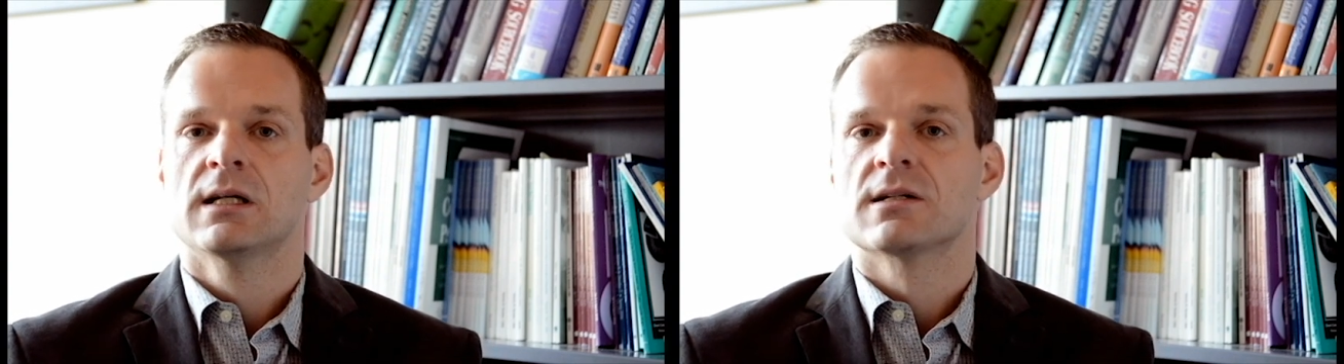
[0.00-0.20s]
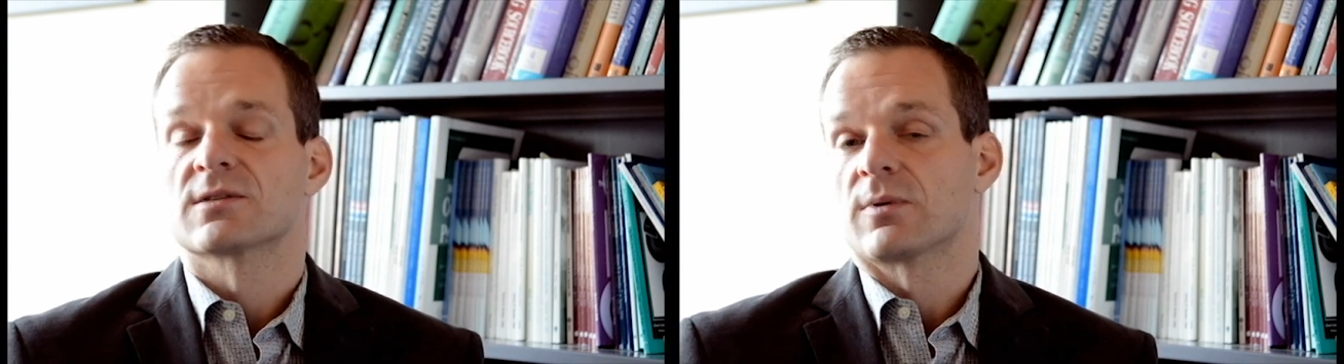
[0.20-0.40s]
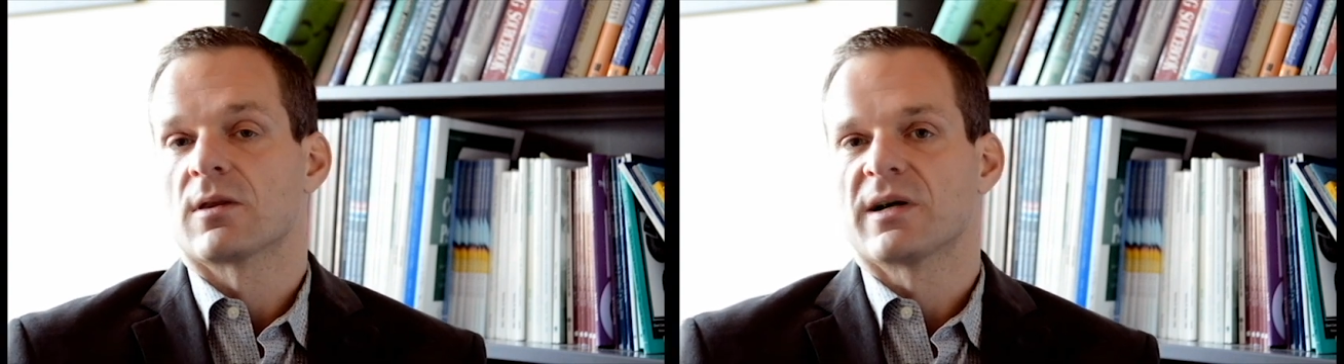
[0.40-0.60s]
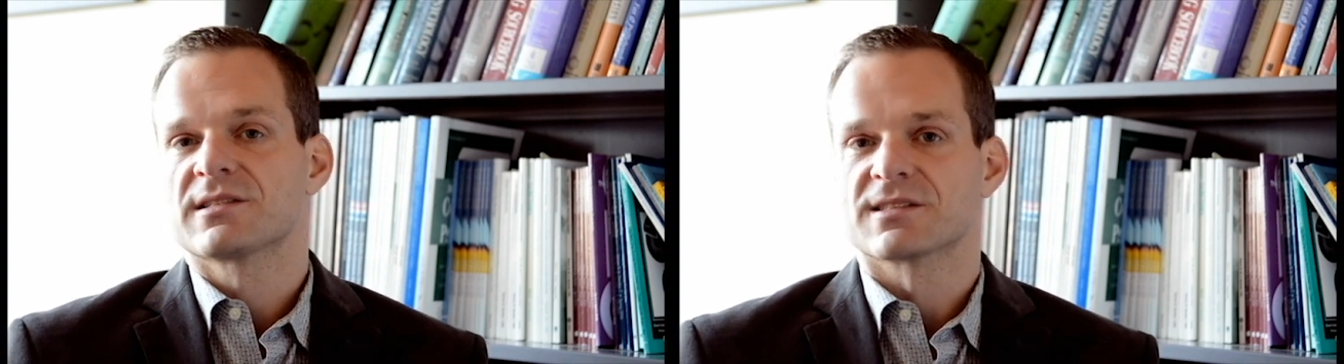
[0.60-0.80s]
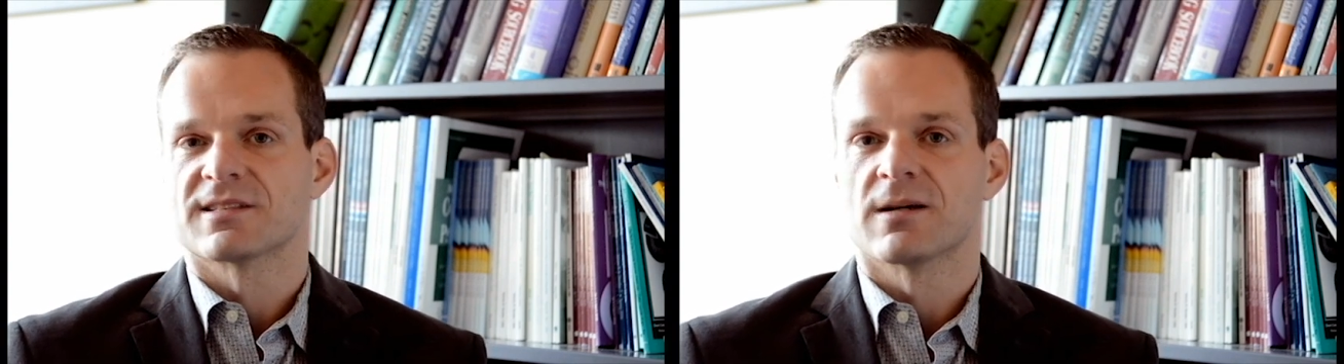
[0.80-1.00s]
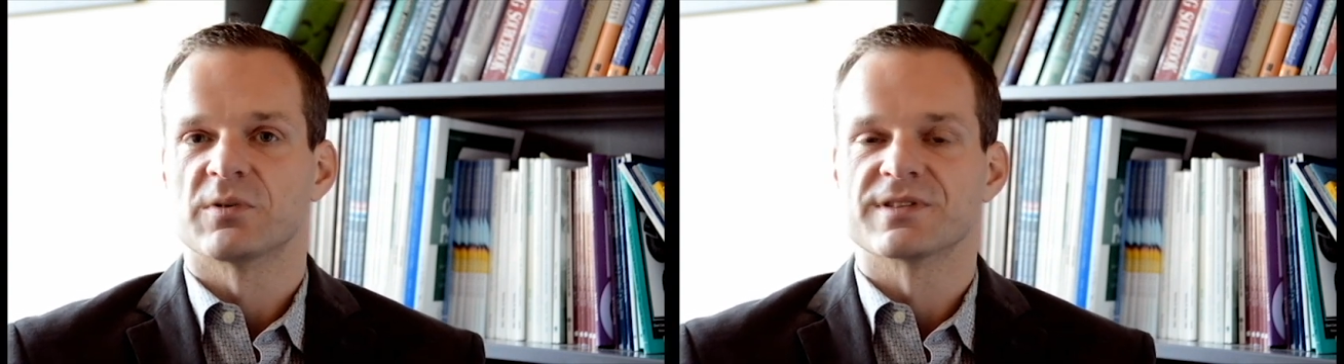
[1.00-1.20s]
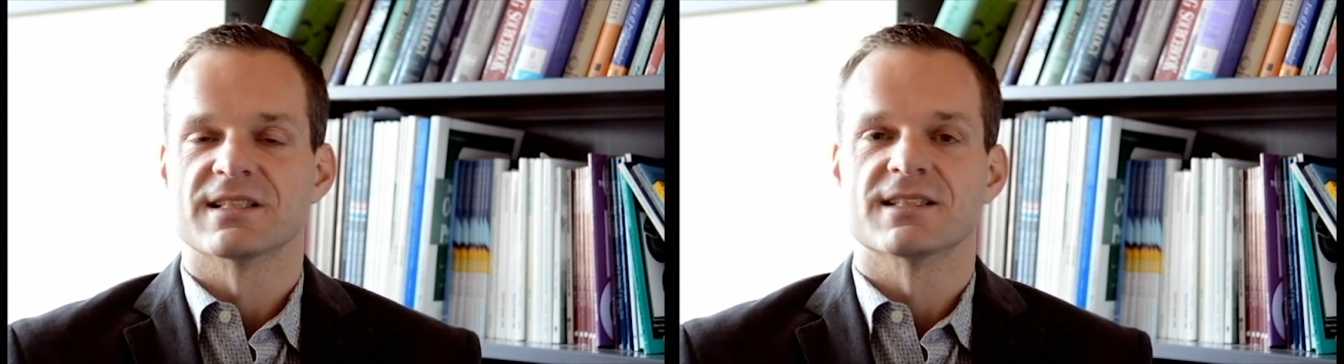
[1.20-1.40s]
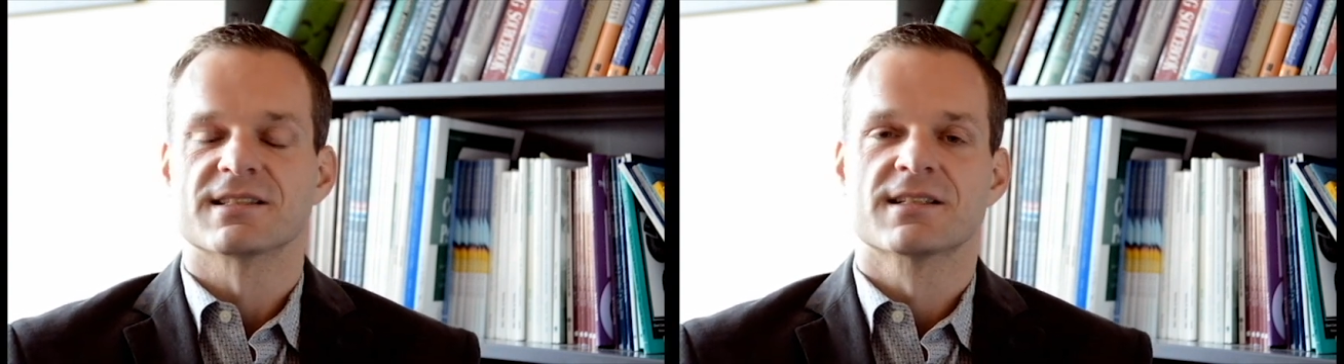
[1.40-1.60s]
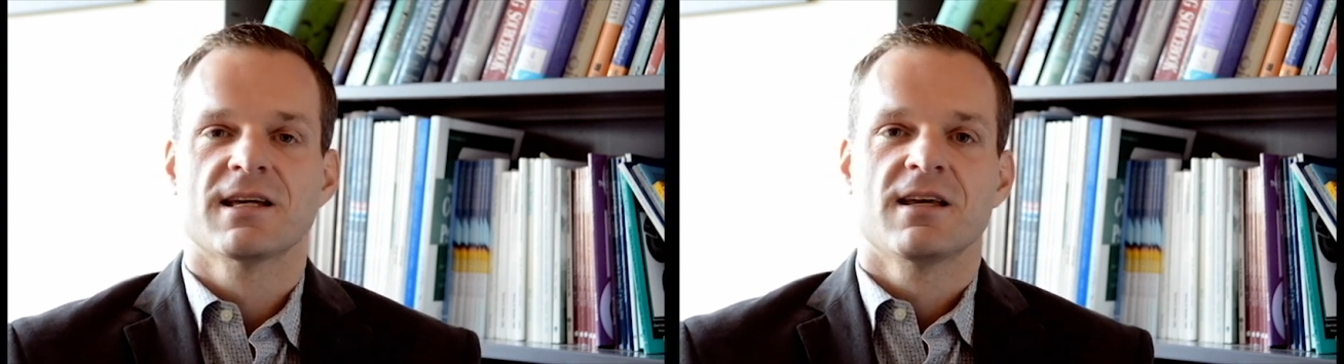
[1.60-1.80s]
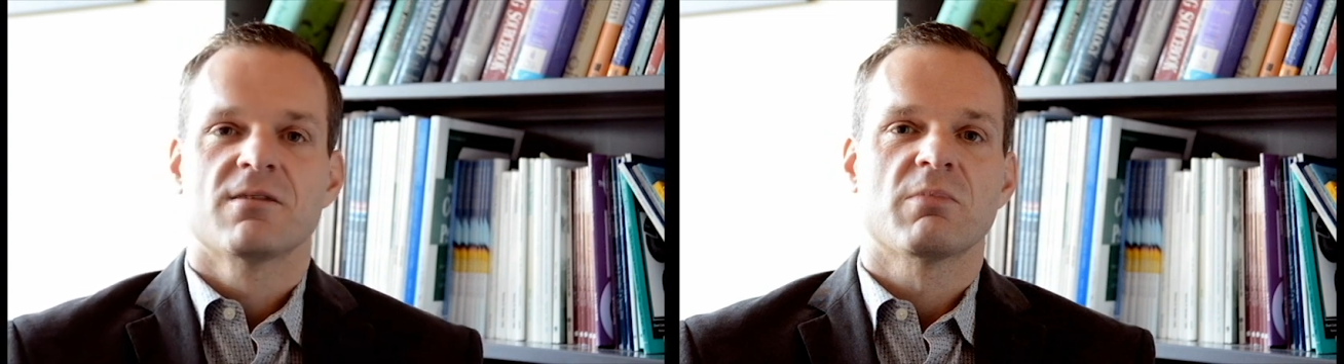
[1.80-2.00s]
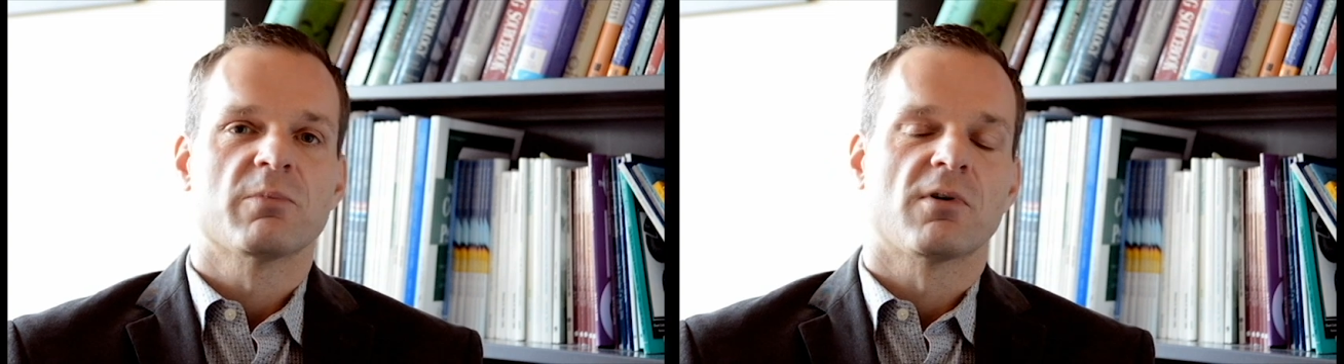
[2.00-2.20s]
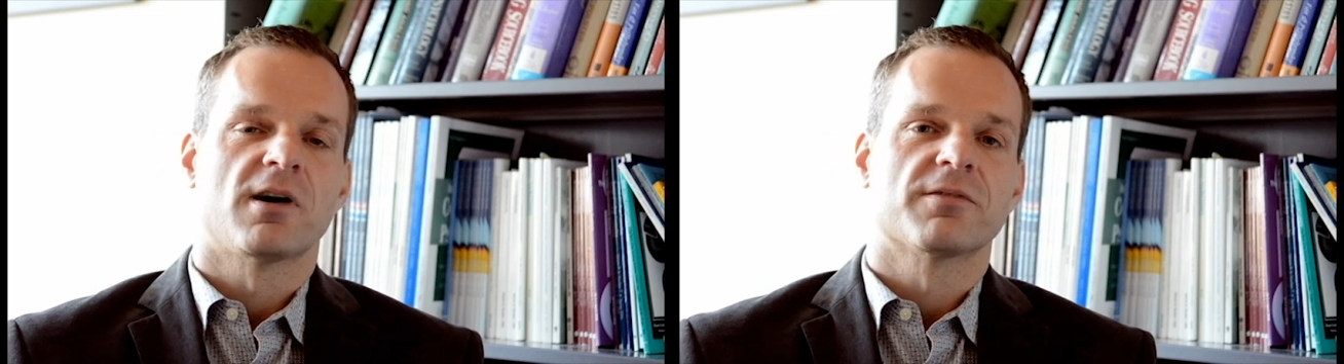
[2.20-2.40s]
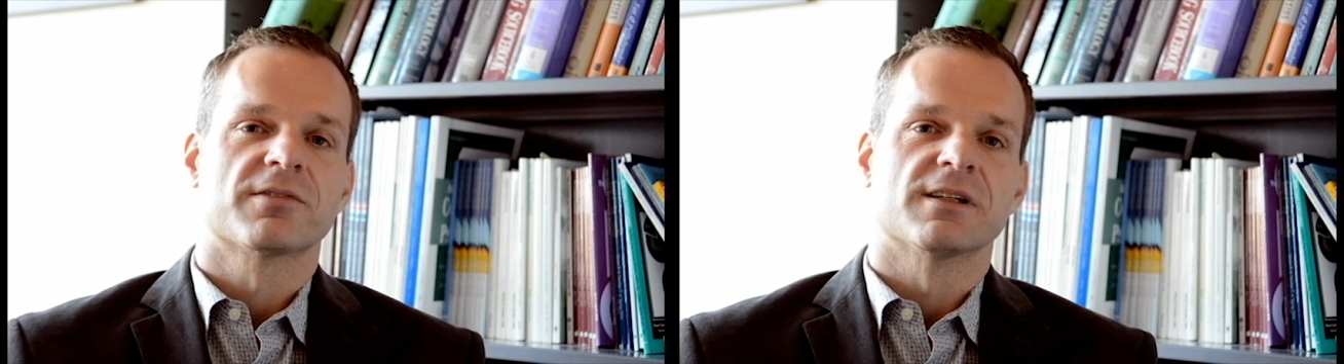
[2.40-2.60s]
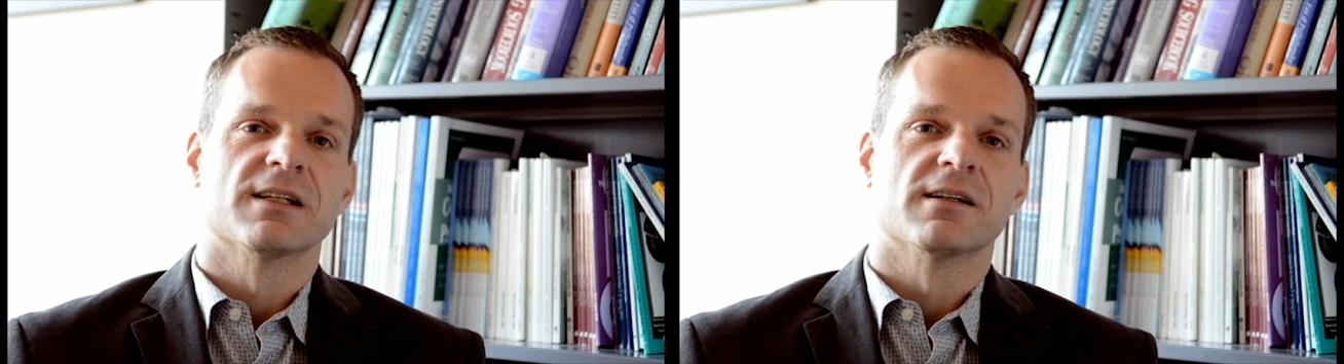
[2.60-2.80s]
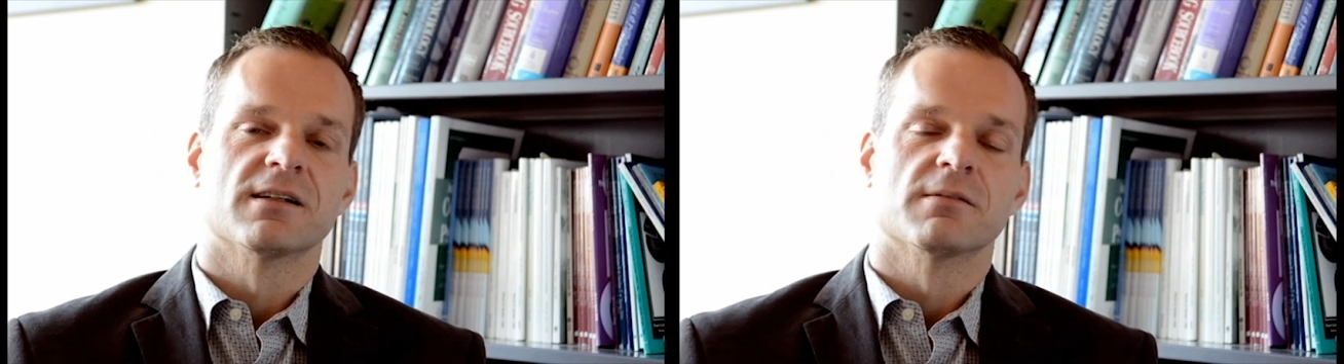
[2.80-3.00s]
So one of the best examples is people often